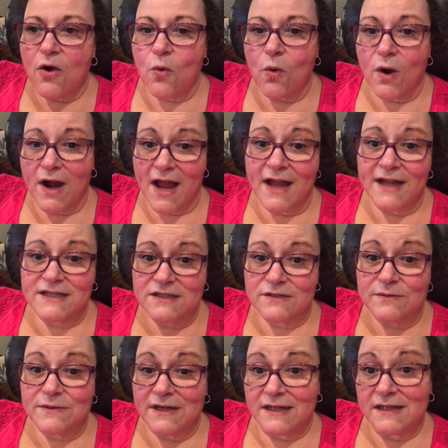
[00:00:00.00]
Or I
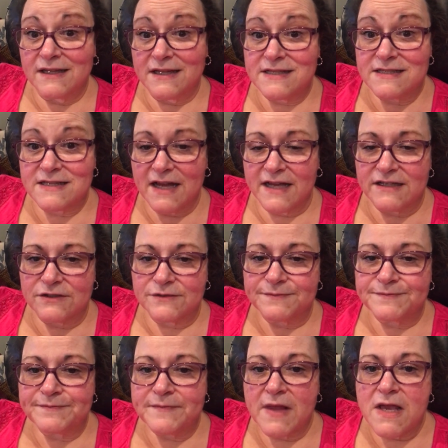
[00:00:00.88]
do, at least I
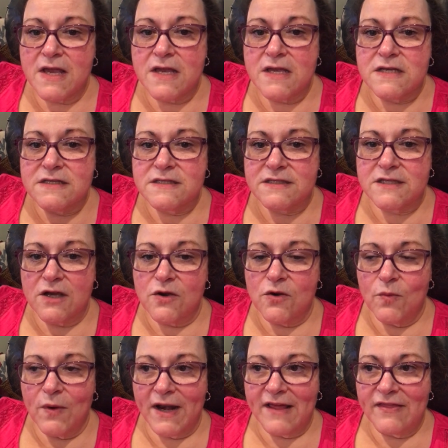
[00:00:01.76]
do.
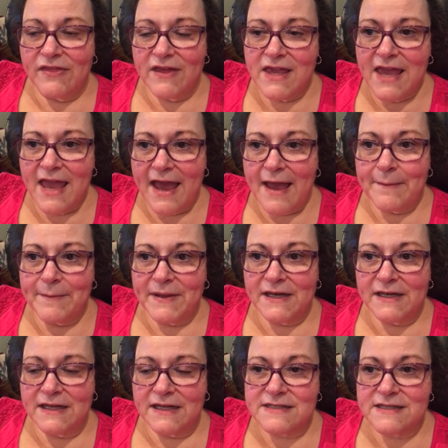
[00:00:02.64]
So what I think
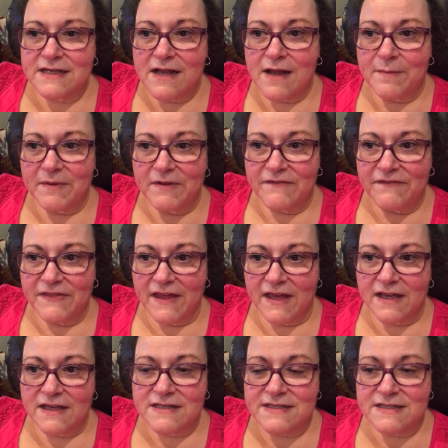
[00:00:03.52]
happened is a couple of
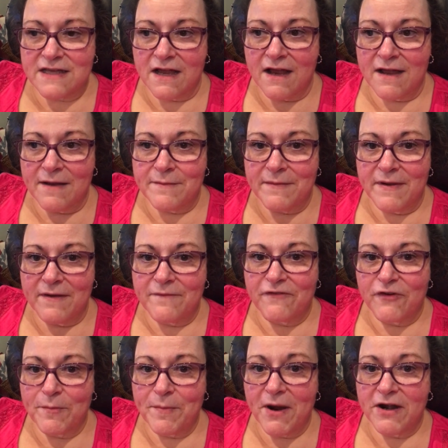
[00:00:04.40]
things.
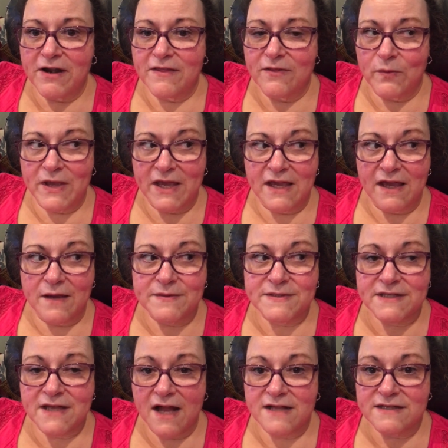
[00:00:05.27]
For part of the week I
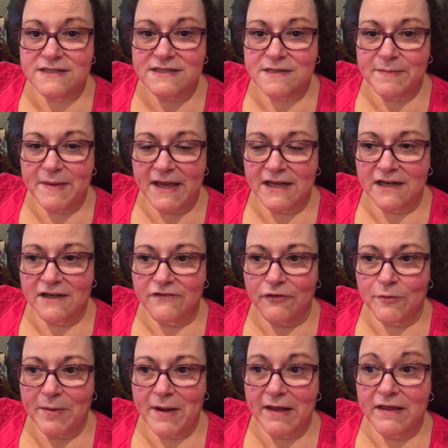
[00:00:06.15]
was constipated
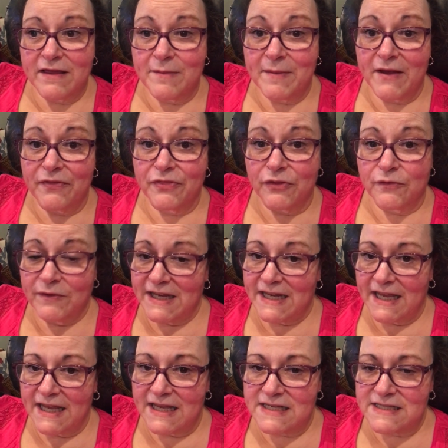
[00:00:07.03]
for probably about
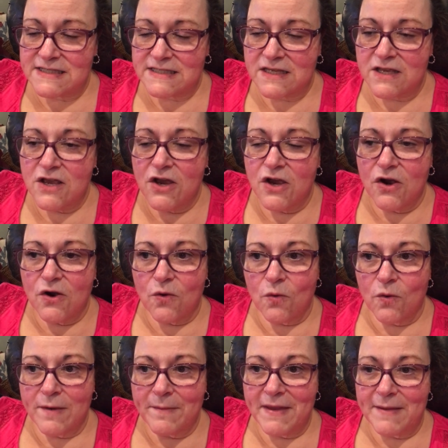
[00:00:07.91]
3 days,
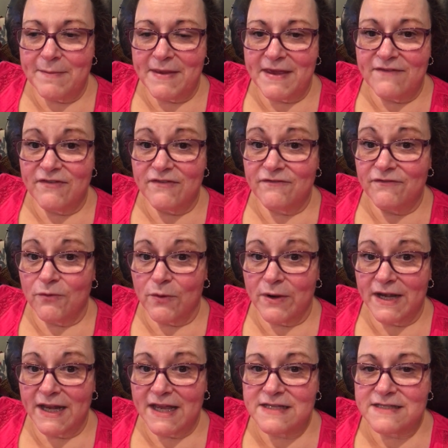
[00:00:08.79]
or maybe even
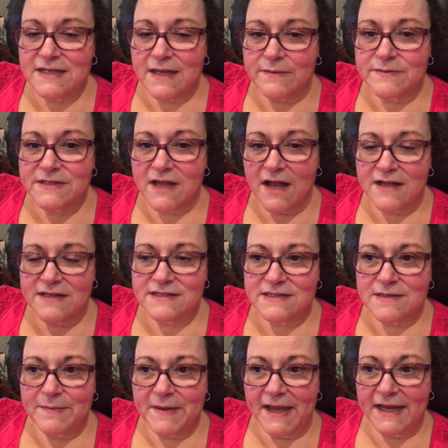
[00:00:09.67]
4 days. I was
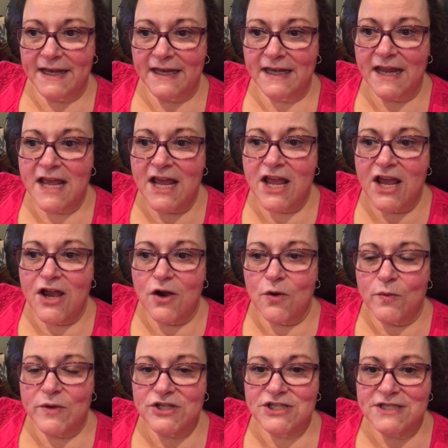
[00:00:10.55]
constipated,
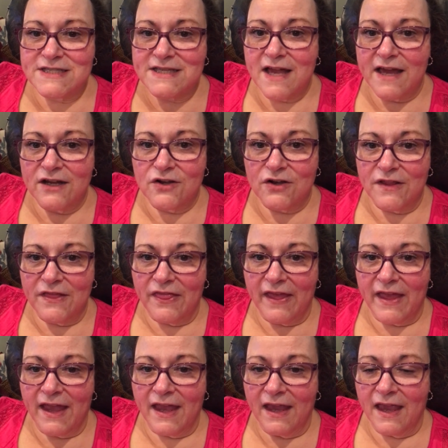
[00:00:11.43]
which is not a good
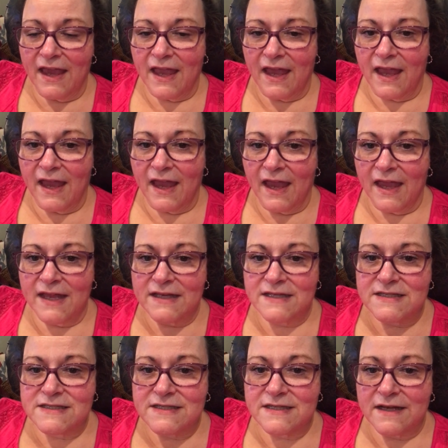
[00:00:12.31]
thing,
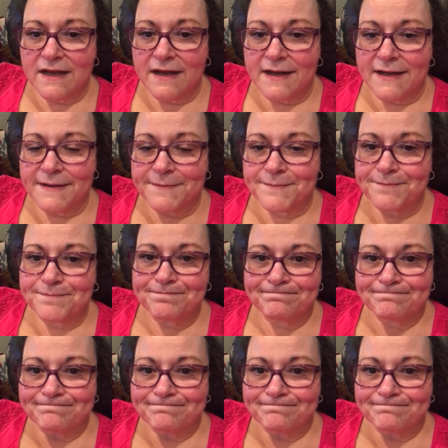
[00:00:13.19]
and I